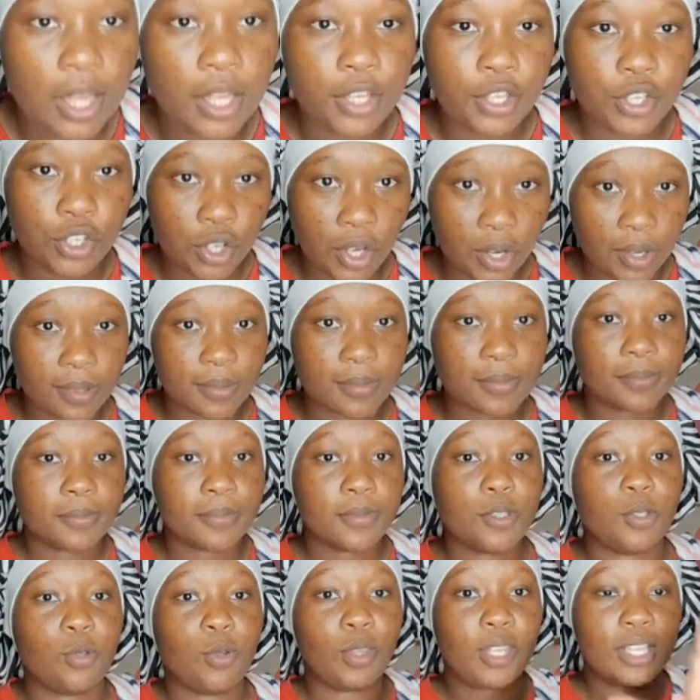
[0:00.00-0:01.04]
yeah
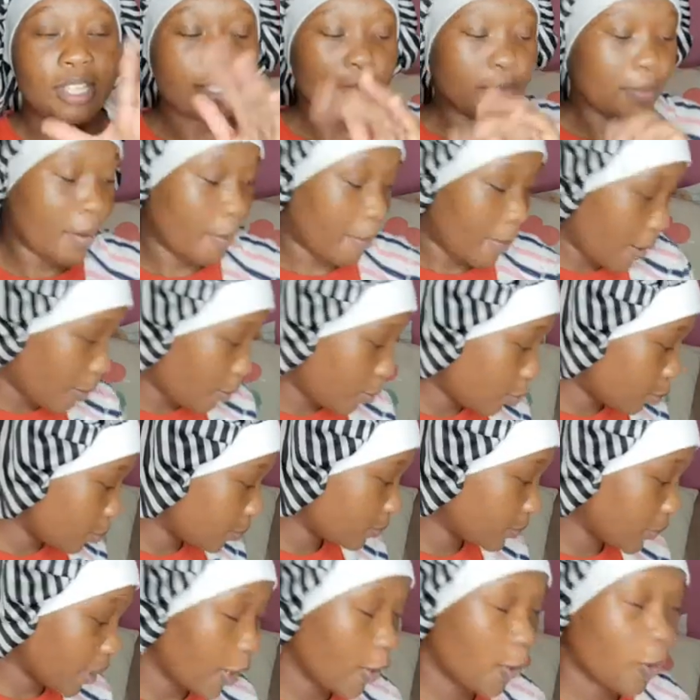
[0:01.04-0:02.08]
so that's my bible
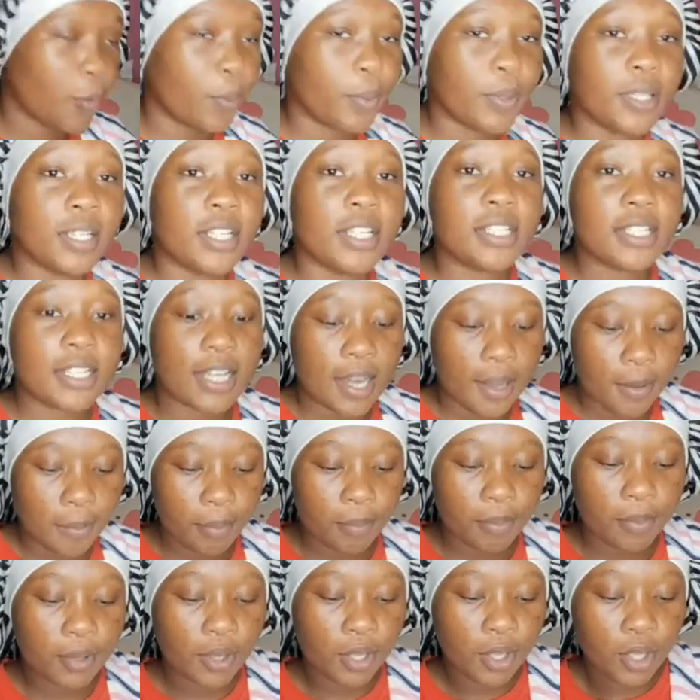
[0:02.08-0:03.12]
i open it
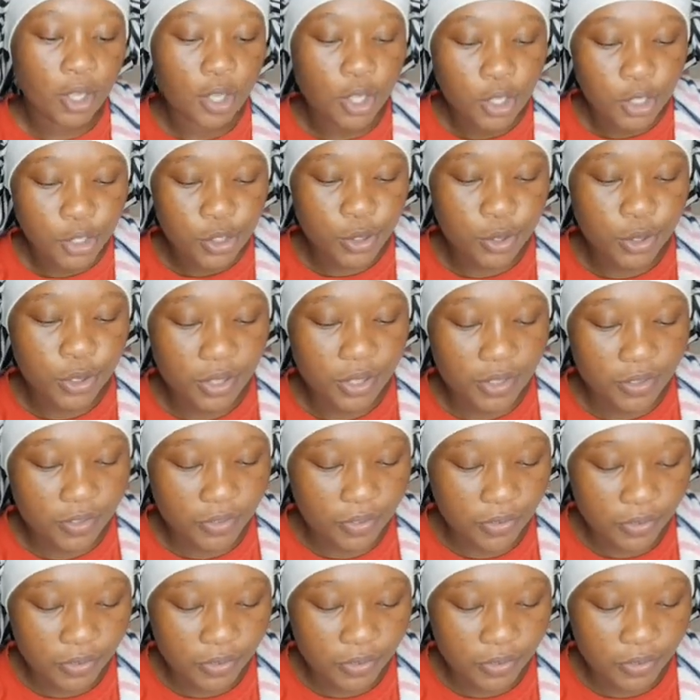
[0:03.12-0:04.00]
up to the